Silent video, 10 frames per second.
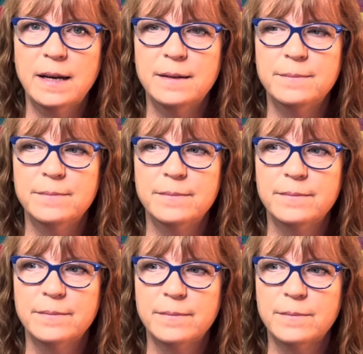And
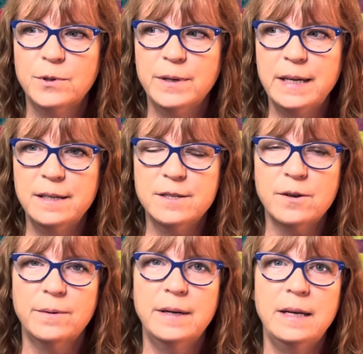Maureen has
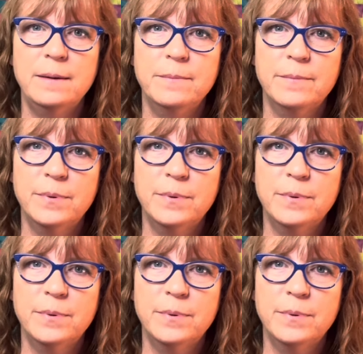already